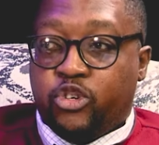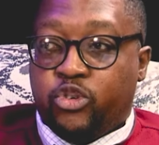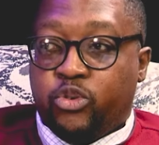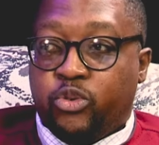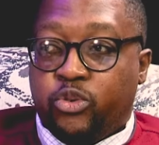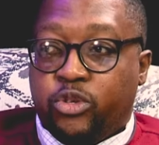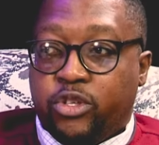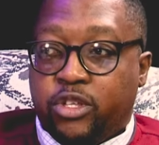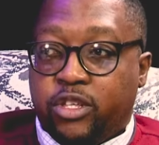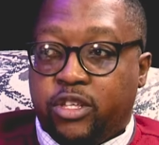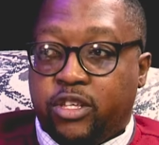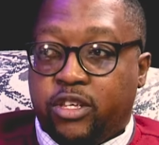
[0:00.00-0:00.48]

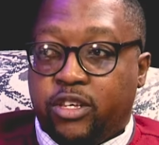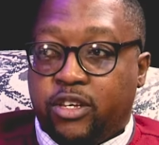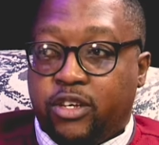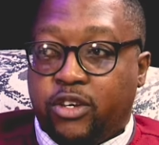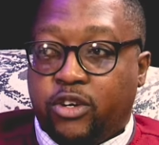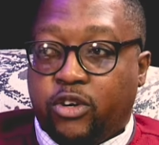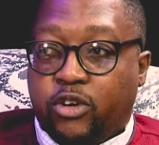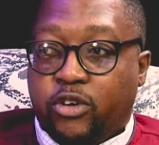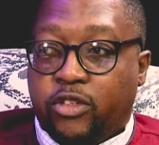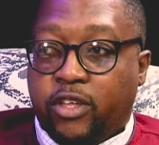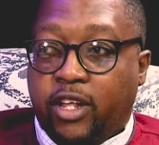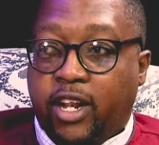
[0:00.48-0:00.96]
truth
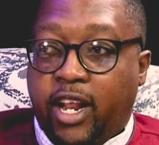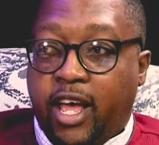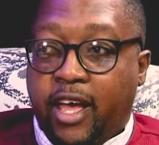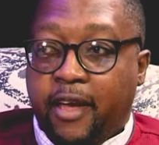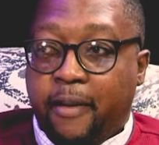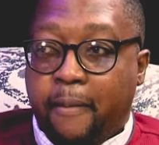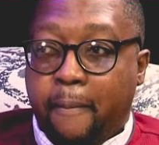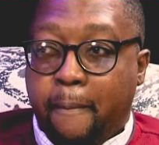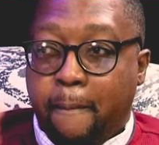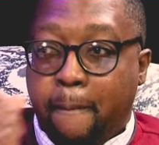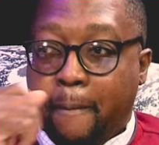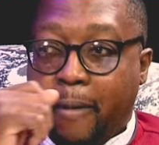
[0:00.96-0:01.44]
or the
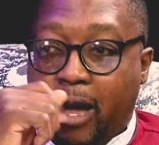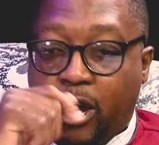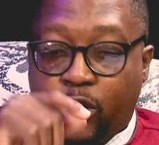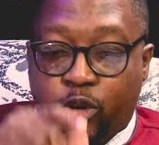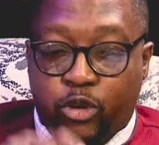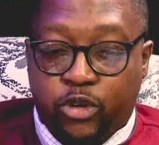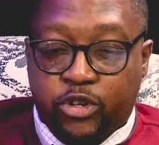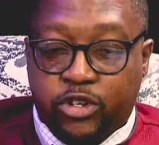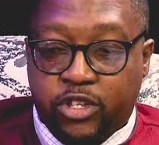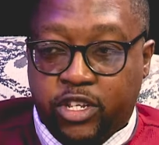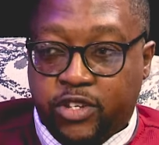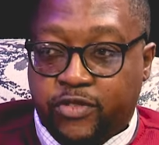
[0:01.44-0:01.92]
lie,
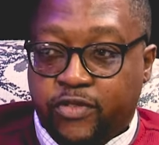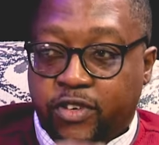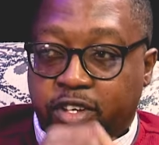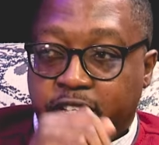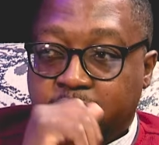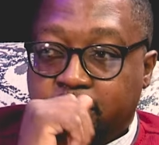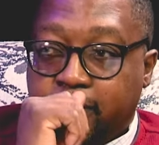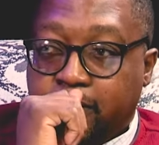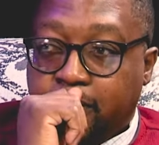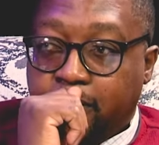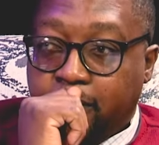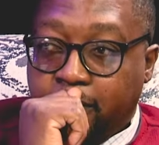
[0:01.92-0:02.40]
according to this
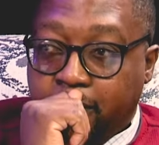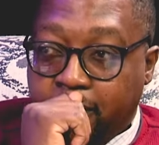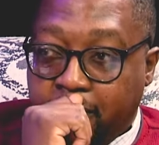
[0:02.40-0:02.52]
verse?